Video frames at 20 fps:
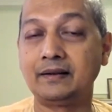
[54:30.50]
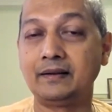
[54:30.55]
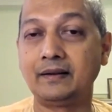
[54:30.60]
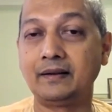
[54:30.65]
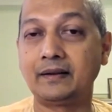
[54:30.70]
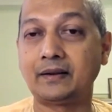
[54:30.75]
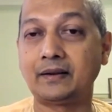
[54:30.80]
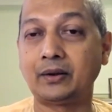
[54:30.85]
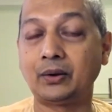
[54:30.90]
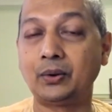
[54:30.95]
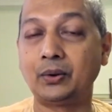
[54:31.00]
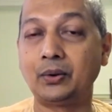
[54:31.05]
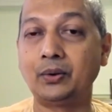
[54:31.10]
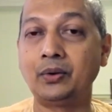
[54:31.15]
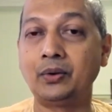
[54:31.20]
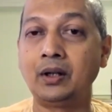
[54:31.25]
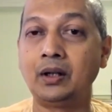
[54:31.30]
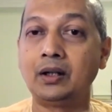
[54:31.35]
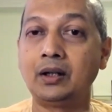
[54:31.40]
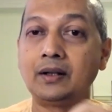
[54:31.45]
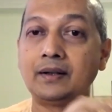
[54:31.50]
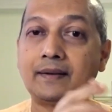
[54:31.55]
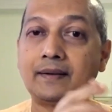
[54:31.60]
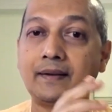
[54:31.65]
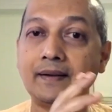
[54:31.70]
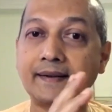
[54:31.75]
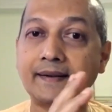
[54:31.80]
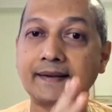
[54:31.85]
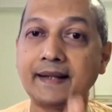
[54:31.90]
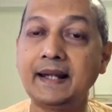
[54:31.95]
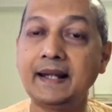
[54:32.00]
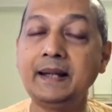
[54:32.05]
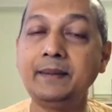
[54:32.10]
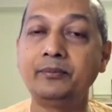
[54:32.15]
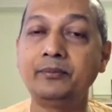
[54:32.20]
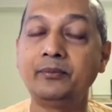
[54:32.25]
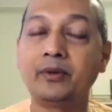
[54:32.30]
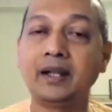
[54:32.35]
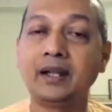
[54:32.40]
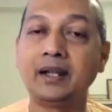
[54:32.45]
So, in the
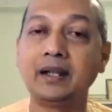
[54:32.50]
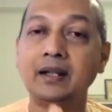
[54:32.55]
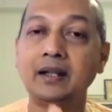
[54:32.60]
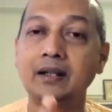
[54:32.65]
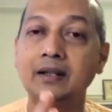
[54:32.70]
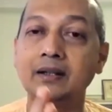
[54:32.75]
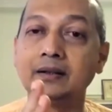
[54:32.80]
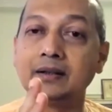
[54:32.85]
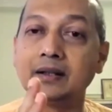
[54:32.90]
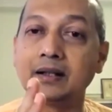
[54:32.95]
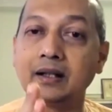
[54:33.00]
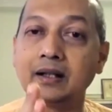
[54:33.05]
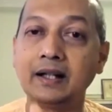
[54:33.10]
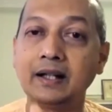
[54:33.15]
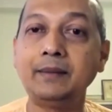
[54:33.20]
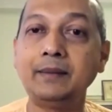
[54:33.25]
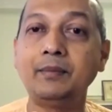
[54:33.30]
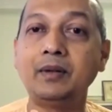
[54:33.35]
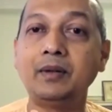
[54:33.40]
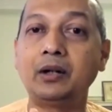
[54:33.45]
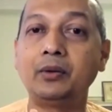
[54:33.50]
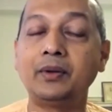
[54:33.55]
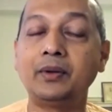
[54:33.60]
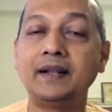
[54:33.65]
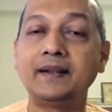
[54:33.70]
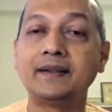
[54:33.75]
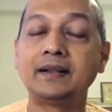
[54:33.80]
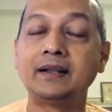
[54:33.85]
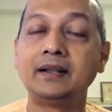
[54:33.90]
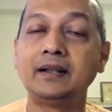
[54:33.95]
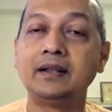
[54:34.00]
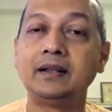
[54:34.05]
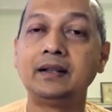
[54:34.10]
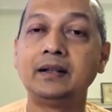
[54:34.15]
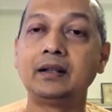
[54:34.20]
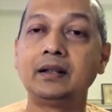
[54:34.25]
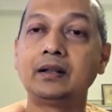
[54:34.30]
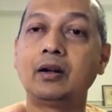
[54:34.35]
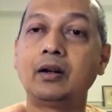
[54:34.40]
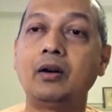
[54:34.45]
same way, the claim now is
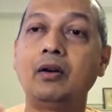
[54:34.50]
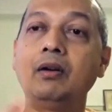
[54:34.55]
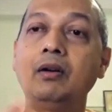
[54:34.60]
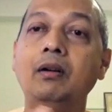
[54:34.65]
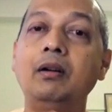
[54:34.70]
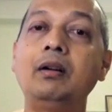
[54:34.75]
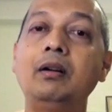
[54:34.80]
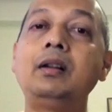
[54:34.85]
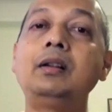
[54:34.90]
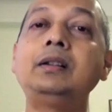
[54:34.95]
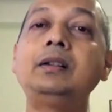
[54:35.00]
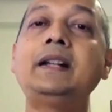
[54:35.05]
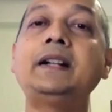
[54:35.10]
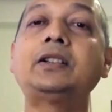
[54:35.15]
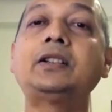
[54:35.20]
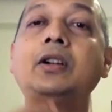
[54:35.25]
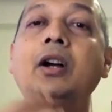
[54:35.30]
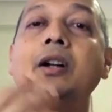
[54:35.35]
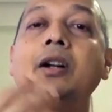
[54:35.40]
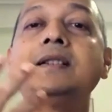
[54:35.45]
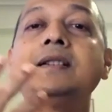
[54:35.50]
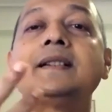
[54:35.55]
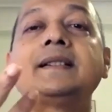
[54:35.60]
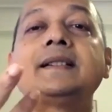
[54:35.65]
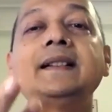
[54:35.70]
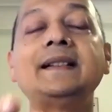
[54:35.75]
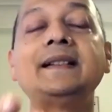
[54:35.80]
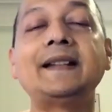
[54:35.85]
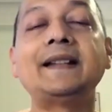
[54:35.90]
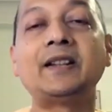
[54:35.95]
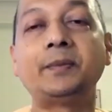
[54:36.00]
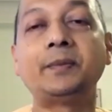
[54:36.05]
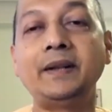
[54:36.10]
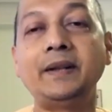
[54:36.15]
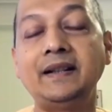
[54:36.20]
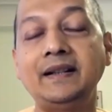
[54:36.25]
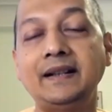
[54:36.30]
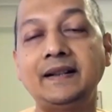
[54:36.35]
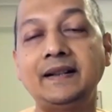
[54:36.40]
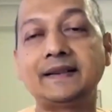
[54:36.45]
all that consciousness
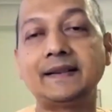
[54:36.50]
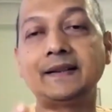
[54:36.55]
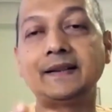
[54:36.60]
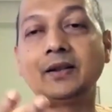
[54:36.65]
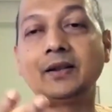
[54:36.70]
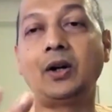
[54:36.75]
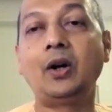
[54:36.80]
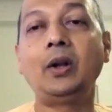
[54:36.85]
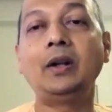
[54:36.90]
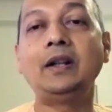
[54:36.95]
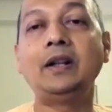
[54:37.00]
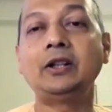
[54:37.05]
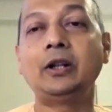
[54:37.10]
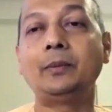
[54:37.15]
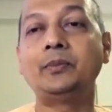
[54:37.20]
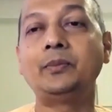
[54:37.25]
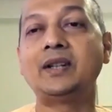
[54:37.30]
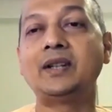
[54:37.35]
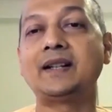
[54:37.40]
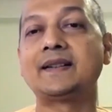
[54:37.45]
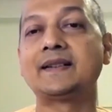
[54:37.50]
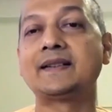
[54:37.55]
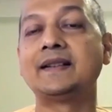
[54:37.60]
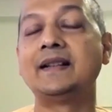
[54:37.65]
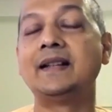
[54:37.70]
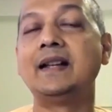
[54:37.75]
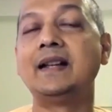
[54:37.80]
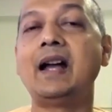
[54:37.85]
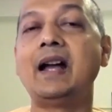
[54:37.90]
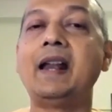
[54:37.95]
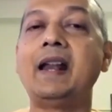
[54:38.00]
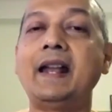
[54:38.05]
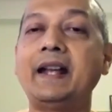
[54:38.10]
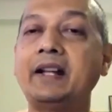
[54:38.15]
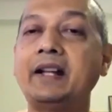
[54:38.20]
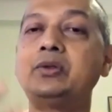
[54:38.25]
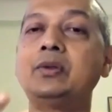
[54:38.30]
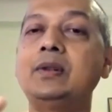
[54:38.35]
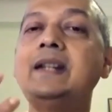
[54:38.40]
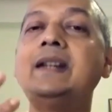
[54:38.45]
experiences, all the objects, are
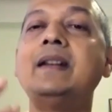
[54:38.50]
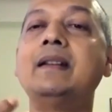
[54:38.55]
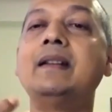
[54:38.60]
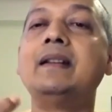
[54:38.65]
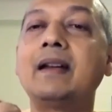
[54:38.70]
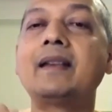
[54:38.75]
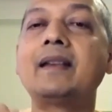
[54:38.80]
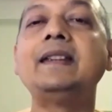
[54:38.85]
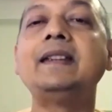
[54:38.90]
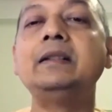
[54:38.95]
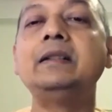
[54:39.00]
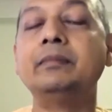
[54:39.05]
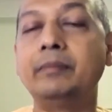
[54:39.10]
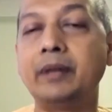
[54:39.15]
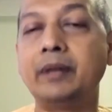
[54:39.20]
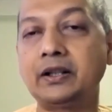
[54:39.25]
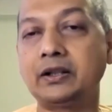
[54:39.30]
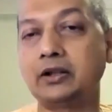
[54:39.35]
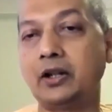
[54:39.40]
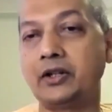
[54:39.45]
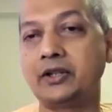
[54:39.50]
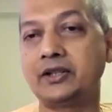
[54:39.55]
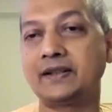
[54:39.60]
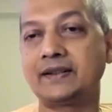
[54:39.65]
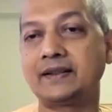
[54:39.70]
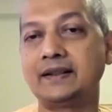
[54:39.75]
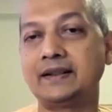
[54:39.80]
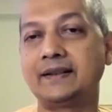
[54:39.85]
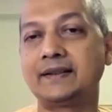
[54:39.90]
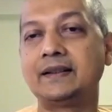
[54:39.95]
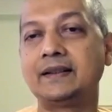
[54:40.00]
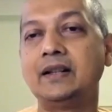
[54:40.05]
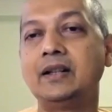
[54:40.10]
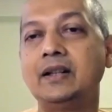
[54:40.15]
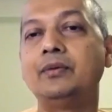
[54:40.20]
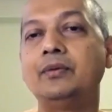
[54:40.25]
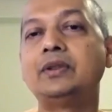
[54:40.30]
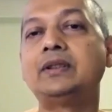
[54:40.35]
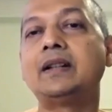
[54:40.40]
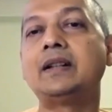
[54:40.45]
actually nothing but consciousness
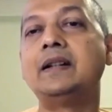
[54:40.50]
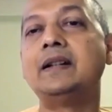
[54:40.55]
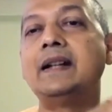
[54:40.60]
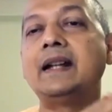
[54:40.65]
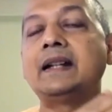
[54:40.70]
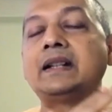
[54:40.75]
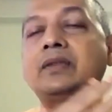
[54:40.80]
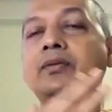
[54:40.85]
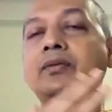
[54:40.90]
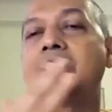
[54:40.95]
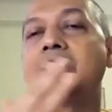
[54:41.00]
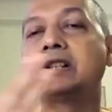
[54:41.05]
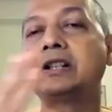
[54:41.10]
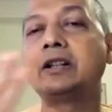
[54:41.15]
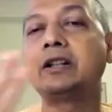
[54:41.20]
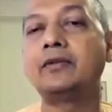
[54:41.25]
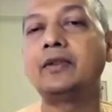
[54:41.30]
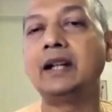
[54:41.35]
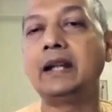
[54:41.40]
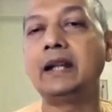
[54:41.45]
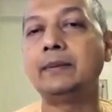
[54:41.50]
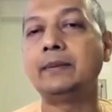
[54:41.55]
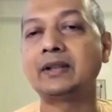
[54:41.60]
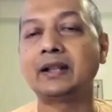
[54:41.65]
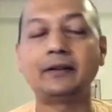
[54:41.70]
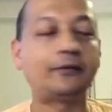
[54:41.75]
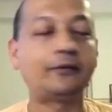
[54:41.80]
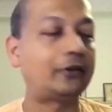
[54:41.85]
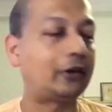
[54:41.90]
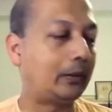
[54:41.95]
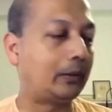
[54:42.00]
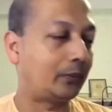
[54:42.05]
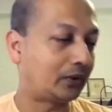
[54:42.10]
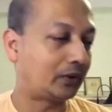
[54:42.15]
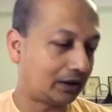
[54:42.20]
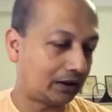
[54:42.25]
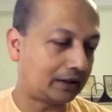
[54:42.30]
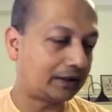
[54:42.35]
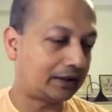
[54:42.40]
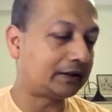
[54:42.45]
with a network of names and forms.
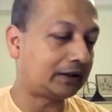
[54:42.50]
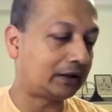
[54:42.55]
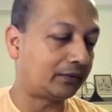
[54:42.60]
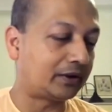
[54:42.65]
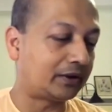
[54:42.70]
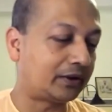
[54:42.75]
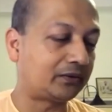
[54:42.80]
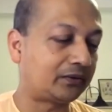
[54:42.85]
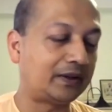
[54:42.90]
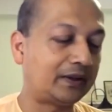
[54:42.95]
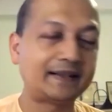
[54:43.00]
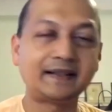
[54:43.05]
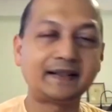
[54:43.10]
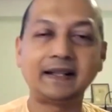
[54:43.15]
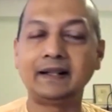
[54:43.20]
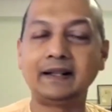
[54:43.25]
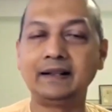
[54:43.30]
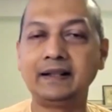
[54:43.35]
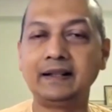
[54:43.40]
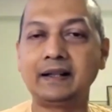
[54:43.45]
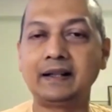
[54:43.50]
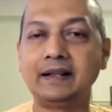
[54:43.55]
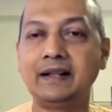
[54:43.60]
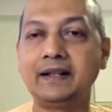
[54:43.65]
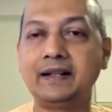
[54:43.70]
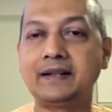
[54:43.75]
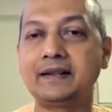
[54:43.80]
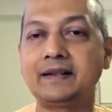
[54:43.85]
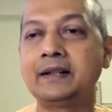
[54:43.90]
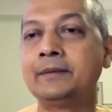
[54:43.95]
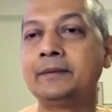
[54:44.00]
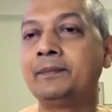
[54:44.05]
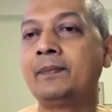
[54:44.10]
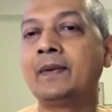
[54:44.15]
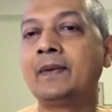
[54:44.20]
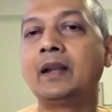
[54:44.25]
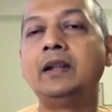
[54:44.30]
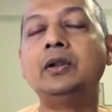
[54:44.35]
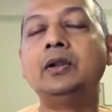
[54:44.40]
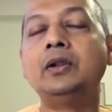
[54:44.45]
Another verse we'll say a little later,
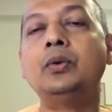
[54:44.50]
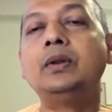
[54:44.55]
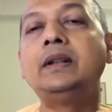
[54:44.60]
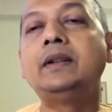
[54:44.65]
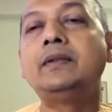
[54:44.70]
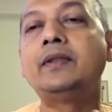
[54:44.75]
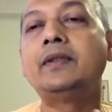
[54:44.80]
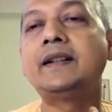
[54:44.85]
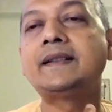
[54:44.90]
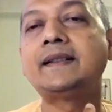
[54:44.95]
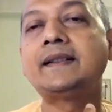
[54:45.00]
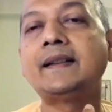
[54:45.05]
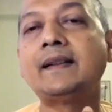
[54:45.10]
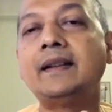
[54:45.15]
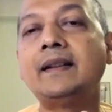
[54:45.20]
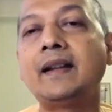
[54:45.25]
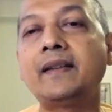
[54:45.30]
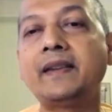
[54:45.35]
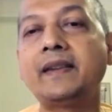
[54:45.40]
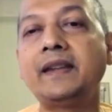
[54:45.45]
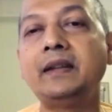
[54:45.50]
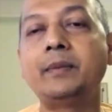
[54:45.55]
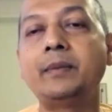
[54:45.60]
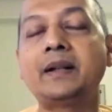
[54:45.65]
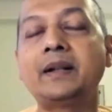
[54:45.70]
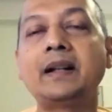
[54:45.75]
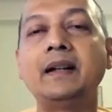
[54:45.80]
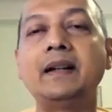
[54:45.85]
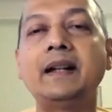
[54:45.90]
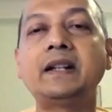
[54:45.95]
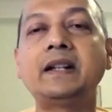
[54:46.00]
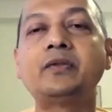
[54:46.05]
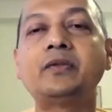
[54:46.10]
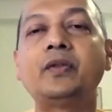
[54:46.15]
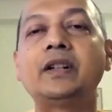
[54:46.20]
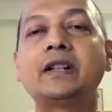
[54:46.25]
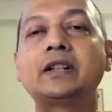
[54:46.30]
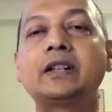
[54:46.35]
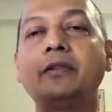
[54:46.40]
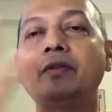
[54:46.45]
the universe is nothing but a
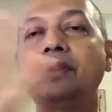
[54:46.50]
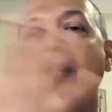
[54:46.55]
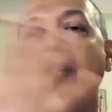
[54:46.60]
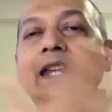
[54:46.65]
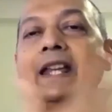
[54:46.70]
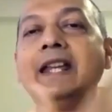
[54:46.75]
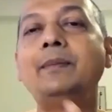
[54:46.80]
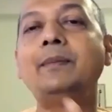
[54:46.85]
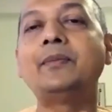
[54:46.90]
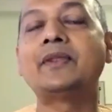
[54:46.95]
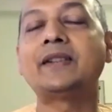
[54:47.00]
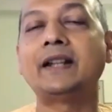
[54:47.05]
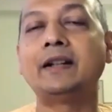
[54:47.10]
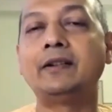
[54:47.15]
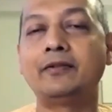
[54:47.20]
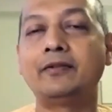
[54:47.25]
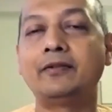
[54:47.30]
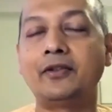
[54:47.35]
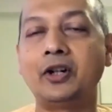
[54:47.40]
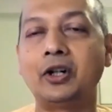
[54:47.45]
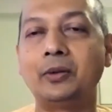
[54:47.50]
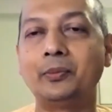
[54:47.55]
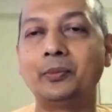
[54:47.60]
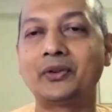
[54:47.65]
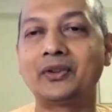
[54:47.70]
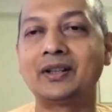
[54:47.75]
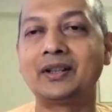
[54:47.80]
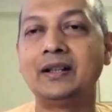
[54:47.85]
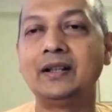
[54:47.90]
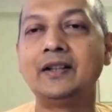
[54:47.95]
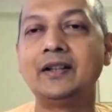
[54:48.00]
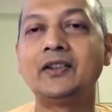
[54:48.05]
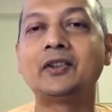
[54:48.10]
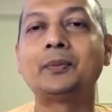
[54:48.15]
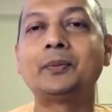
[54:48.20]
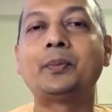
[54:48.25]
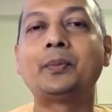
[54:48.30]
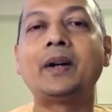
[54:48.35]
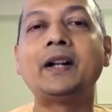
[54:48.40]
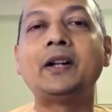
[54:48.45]
network of names and forms
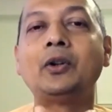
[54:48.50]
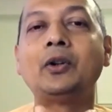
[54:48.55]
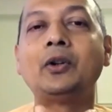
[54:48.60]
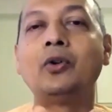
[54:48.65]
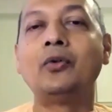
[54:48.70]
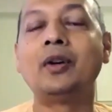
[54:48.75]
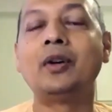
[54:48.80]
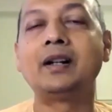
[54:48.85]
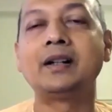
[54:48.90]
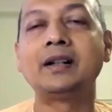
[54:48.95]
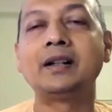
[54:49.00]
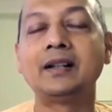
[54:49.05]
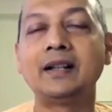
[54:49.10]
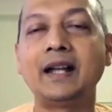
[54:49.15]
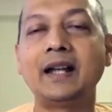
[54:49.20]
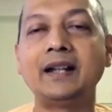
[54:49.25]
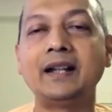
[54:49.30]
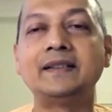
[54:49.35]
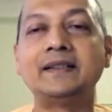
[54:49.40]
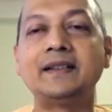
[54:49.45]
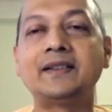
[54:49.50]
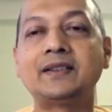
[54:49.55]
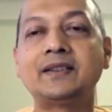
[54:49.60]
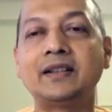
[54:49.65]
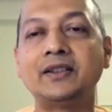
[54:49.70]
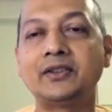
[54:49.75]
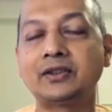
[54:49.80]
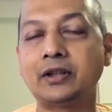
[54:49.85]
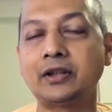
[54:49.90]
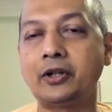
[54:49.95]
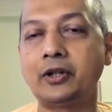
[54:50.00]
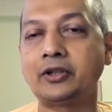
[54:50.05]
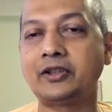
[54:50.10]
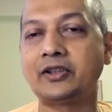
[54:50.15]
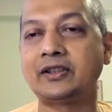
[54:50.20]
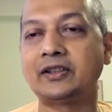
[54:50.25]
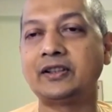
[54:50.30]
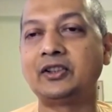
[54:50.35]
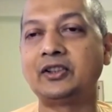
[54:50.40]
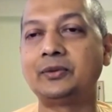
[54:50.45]
spread over existence
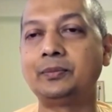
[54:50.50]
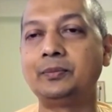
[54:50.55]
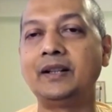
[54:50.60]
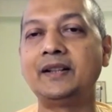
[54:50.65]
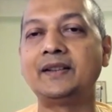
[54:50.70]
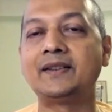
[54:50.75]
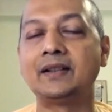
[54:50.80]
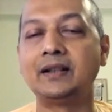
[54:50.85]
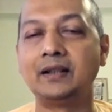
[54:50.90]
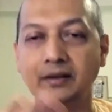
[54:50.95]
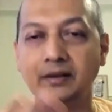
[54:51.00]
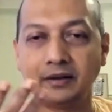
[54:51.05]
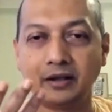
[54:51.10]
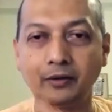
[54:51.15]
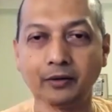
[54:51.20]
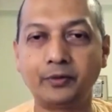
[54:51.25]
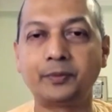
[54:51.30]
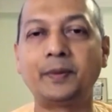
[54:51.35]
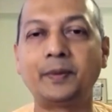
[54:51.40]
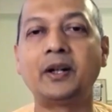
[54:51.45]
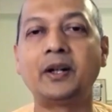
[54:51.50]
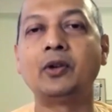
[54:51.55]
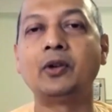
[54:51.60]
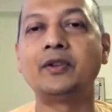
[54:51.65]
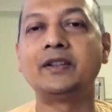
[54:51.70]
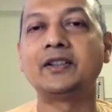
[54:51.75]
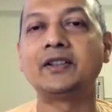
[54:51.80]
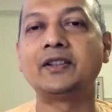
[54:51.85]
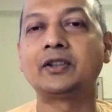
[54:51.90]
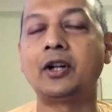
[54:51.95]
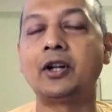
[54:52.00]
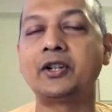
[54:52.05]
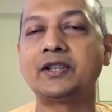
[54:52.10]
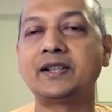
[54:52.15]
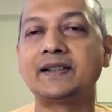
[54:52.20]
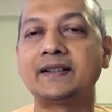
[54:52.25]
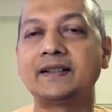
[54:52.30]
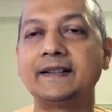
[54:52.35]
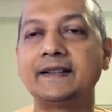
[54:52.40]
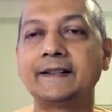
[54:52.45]
consciousness, please, spread over this
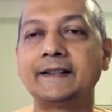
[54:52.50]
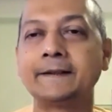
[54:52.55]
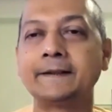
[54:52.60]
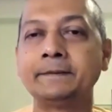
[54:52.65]
consciousness.